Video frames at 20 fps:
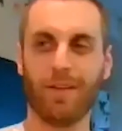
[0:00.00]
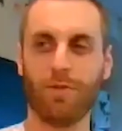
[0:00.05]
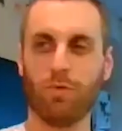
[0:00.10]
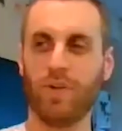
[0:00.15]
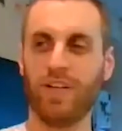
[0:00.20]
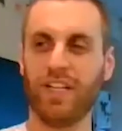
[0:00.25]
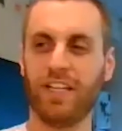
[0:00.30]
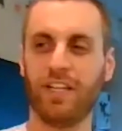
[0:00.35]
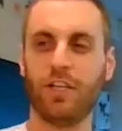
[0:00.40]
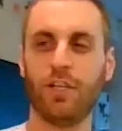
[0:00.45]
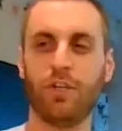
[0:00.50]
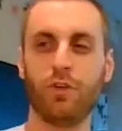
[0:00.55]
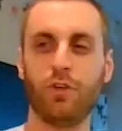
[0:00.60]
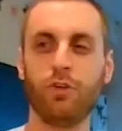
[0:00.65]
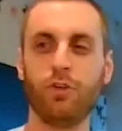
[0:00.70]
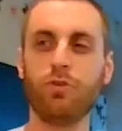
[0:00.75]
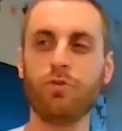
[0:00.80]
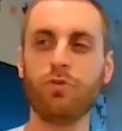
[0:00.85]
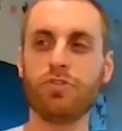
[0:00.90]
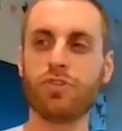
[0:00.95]
like really
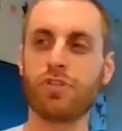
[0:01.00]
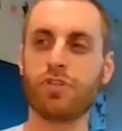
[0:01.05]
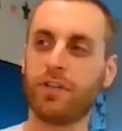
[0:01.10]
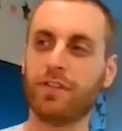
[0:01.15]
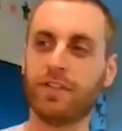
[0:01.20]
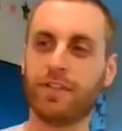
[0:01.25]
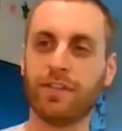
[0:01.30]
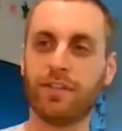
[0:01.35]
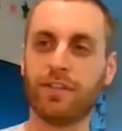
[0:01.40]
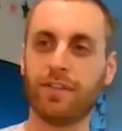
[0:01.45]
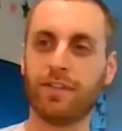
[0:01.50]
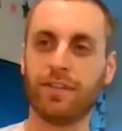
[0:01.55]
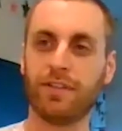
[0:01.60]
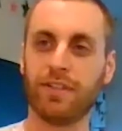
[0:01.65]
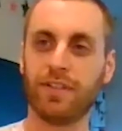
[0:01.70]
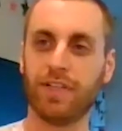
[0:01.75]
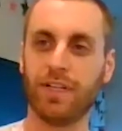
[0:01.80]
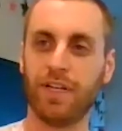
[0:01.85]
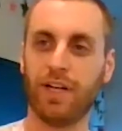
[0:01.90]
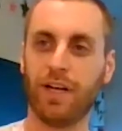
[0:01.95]
huge,
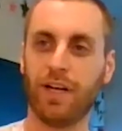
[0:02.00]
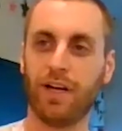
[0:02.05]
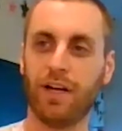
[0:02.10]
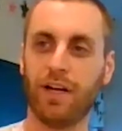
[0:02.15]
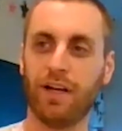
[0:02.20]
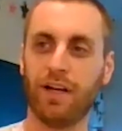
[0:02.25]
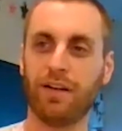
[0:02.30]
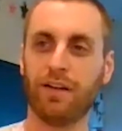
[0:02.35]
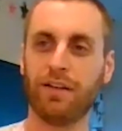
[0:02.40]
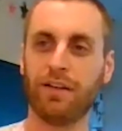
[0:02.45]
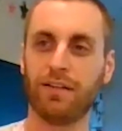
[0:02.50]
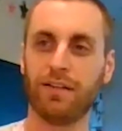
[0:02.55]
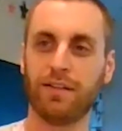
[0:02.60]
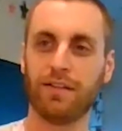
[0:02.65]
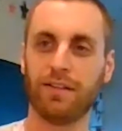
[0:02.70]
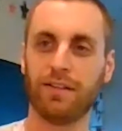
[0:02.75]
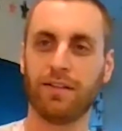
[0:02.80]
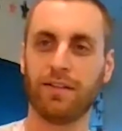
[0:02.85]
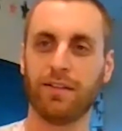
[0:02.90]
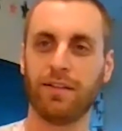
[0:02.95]

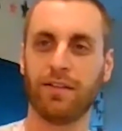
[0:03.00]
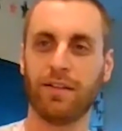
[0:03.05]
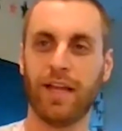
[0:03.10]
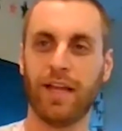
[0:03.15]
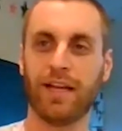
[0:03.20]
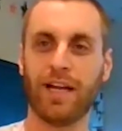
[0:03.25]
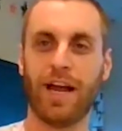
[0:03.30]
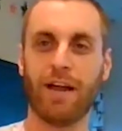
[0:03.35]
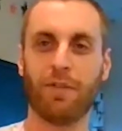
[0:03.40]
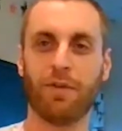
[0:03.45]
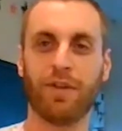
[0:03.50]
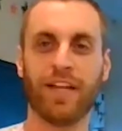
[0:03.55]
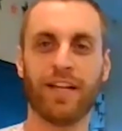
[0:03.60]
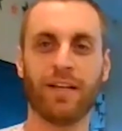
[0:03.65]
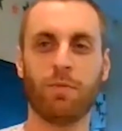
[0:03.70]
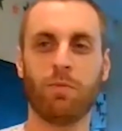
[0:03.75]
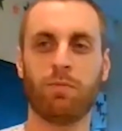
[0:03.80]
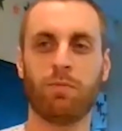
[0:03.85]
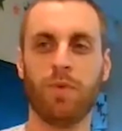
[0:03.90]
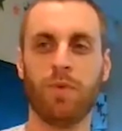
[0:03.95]
like either
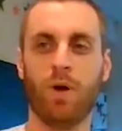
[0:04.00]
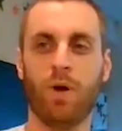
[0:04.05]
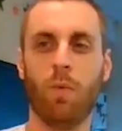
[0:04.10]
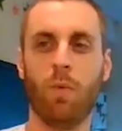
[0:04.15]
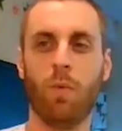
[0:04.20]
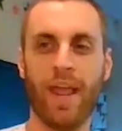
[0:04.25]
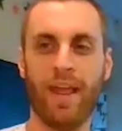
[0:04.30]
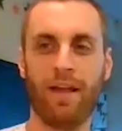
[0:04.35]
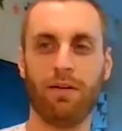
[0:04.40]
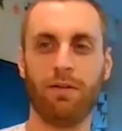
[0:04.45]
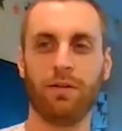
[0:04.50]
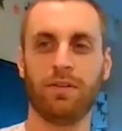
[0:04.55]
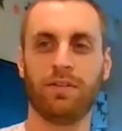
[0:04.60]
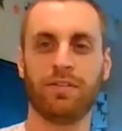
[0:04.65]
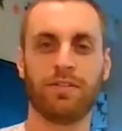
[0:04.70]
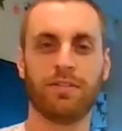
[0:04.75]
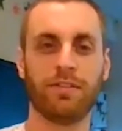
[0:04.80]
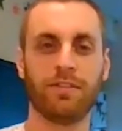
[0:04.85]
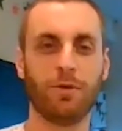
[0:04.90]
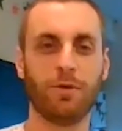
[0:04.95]
like a
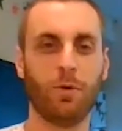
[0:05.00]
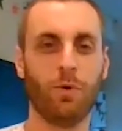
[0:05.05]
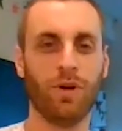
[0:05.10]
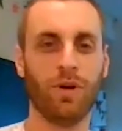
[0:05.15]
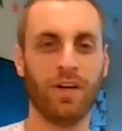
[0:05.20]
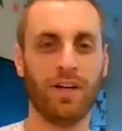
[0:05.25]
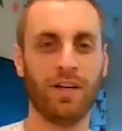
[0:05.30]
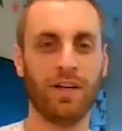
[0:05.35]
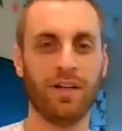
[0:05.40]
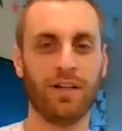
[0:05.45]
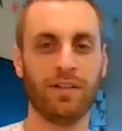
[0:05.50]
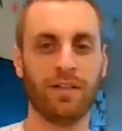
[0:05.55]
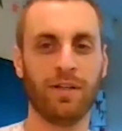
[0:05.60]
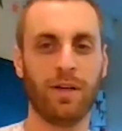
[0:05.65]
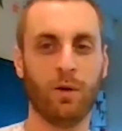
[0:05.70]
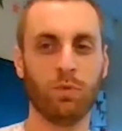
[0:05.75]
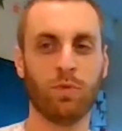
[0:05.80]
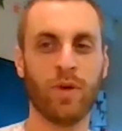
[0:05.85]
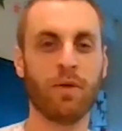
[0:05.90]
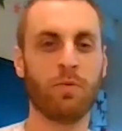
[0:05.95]
whale or
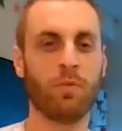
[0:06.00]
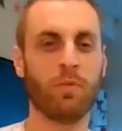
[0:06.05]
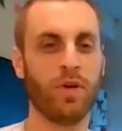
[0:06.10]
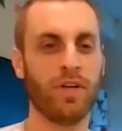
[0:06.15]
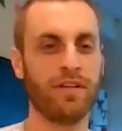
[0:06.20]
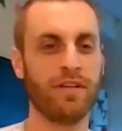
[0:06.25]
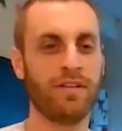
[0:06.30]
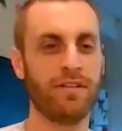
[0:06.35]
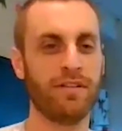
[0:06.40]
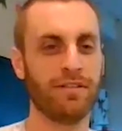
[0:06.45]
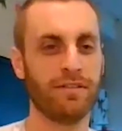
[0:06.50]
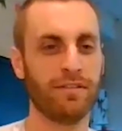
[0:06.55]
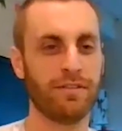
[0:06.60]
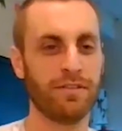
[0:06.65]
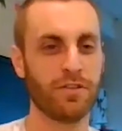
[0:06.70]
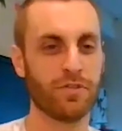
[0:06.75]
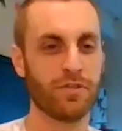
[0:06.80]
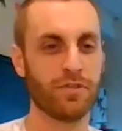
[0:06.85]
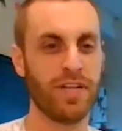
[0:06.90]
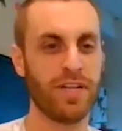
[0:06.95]
a redwood
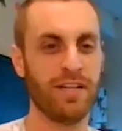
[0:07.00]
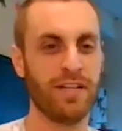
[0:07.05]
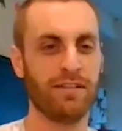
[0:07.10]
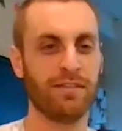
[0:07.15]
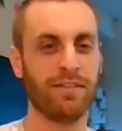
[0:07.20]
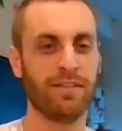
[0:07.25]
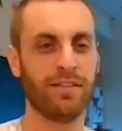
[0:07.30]
tree.